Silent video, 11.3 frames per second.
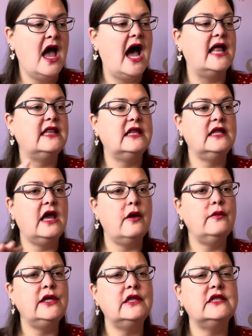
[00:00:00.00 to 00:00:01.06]
And then the
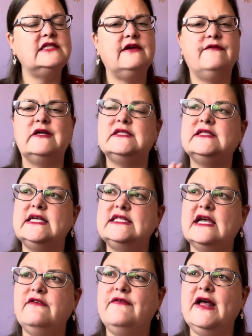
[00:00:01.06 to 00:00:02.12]
only other difference is
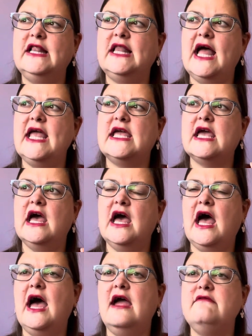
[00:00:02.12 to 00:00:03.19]
I felt like
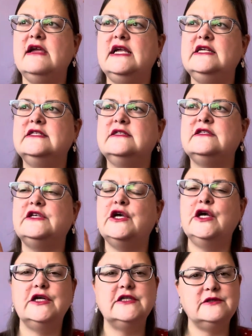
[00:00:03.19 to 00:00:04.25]
Irene's
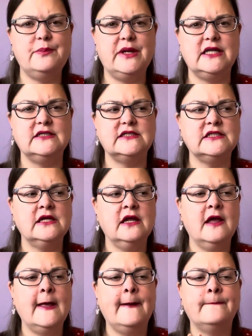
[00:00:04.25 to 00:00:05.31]
husband
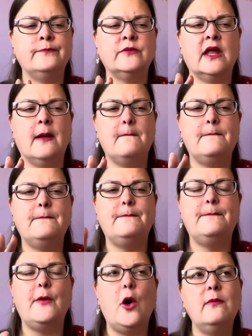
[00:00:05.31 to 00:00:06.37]

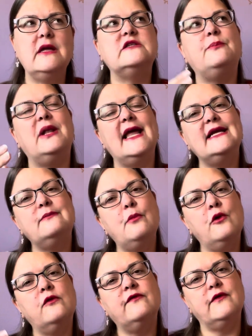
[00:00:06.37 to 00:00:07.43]
almost played
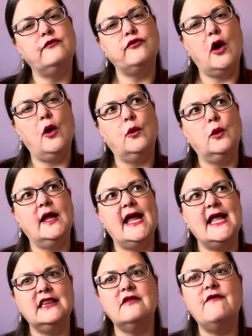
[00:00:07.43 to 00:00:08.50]
more of a role
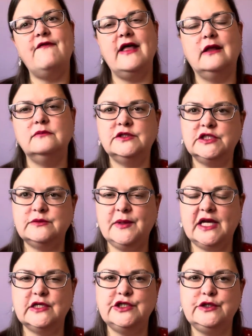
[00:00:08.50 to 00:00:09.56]
in the film, just
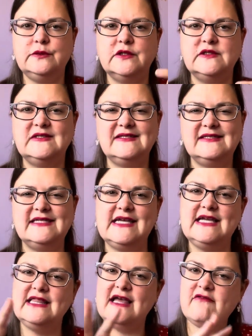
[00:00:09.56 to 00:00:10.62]
because you could
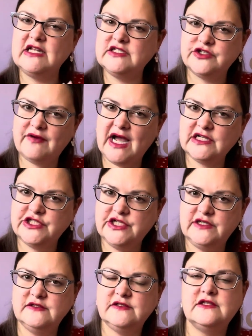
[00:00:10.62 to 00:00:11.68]
see their
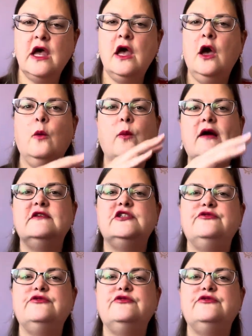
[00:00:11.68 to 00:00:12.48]
interactions, whereas